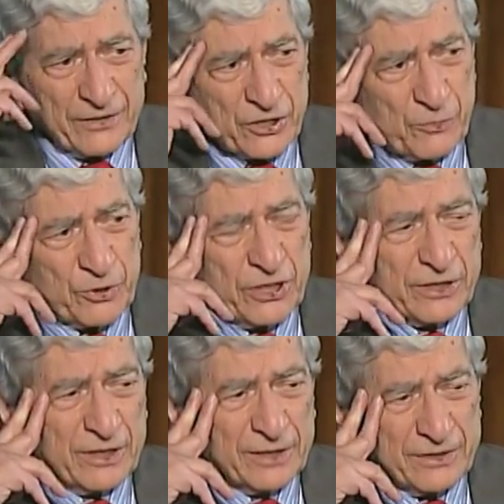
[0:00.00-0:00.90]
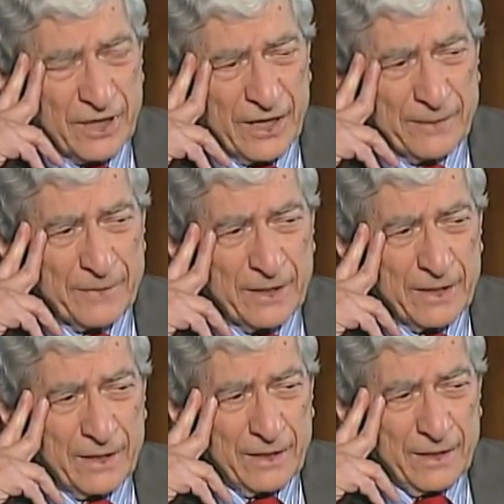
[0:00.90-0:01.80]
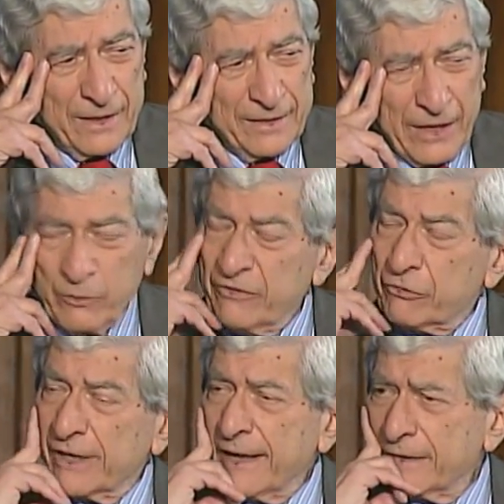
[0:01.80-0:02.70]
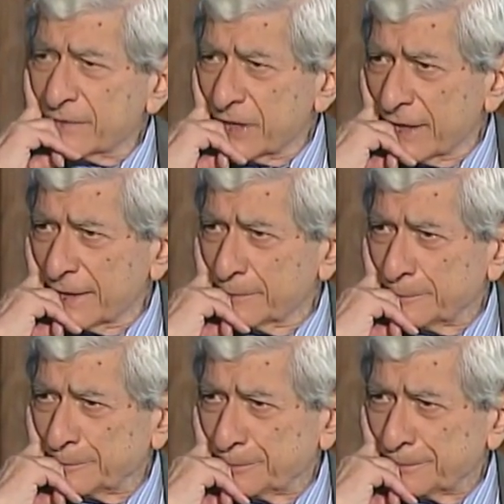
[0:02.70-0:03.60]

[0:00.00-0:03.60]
at this particular time that we've run out of time. Hmm.